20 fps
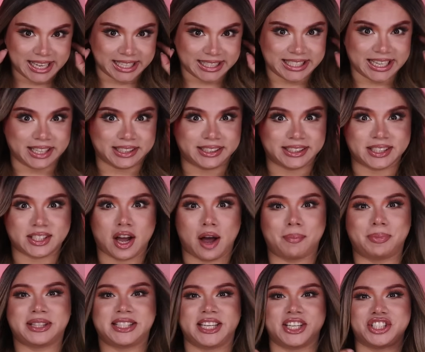get down to this
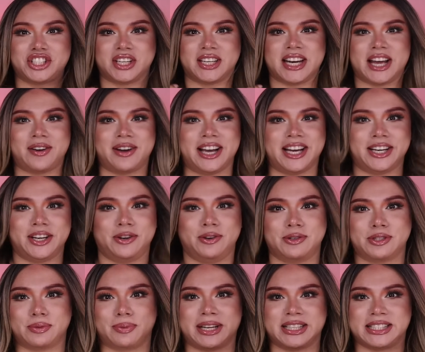competition now, honey.
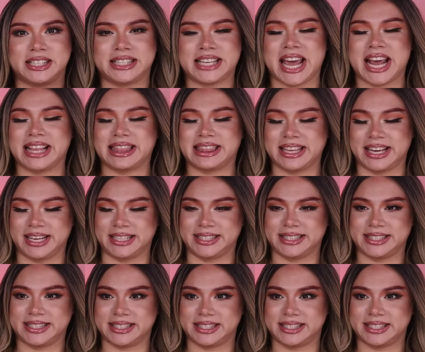Who's about to take this?